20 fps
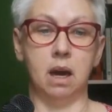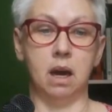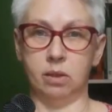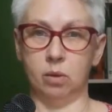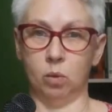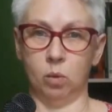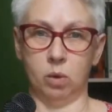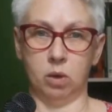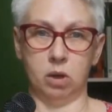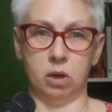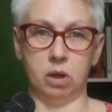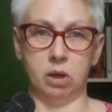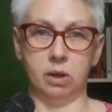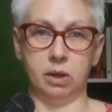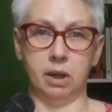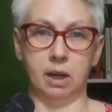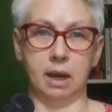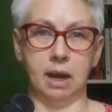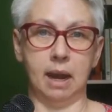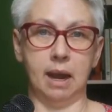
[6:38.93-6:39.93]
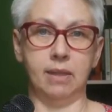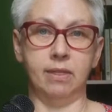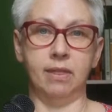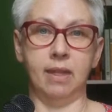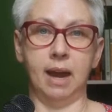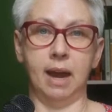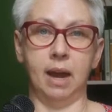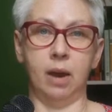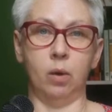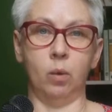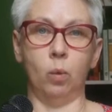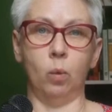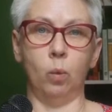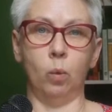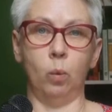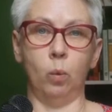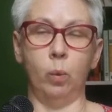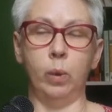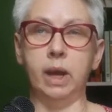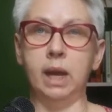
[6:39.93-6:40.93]
in the world, and that
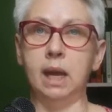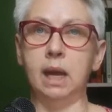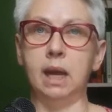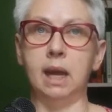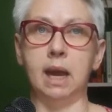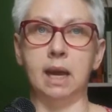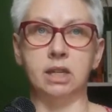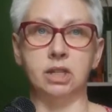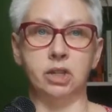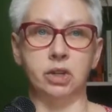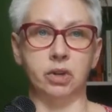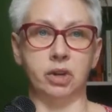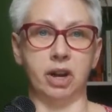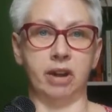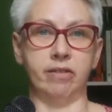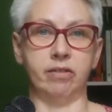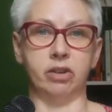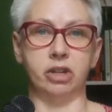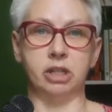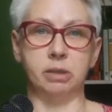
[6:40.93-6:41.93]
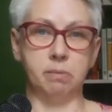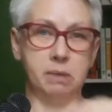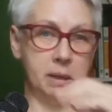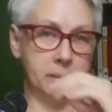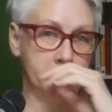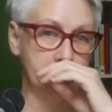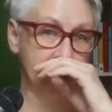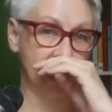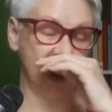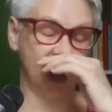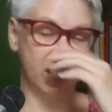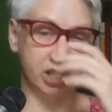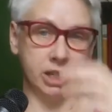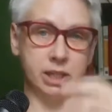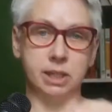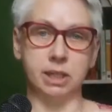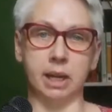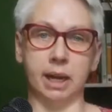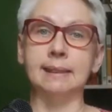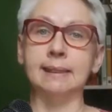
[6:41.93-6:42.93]
we as neurodivergent people are
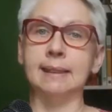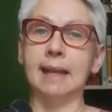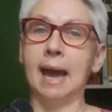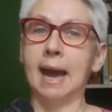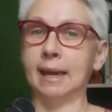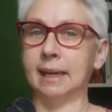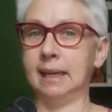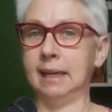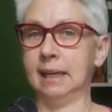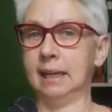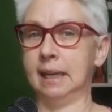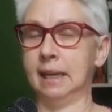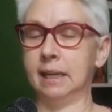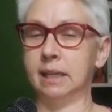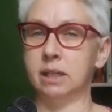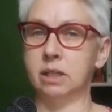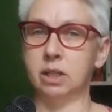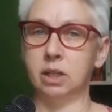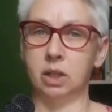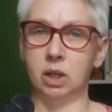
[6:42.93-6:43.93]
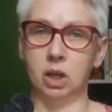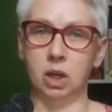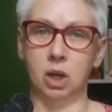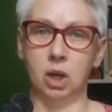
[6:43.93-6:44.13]
just lacking it